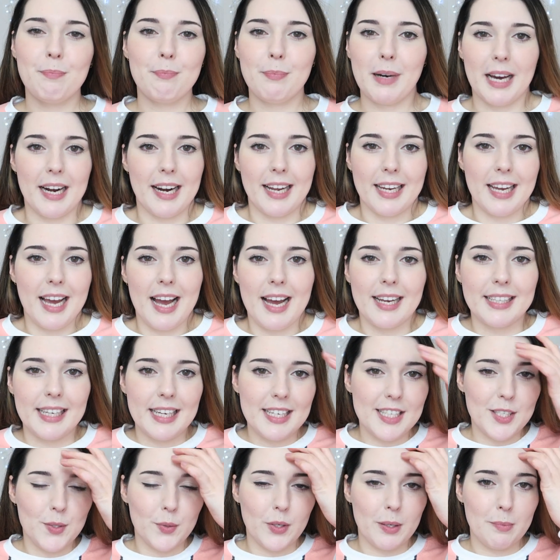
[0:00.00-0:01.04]
but I can't
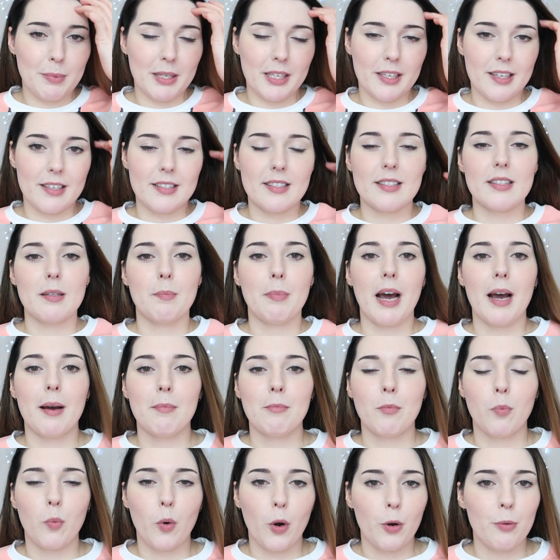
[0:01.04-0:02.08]
get to it because the
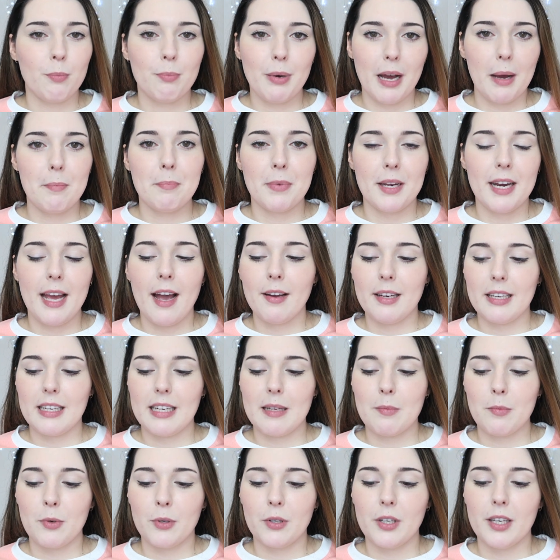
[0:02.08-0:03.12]
pump won't pump it out
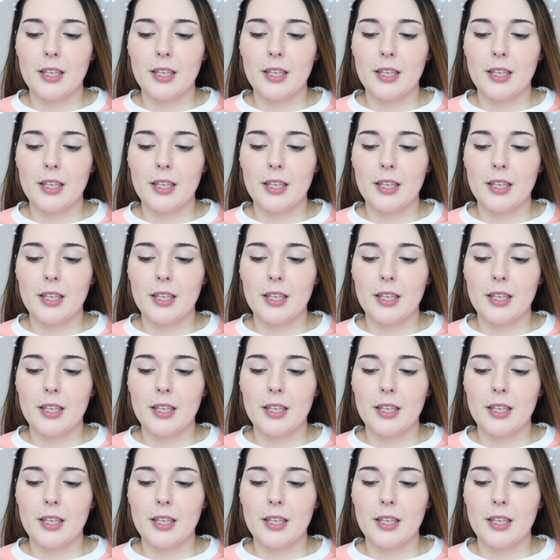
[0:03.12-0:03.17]
anymore,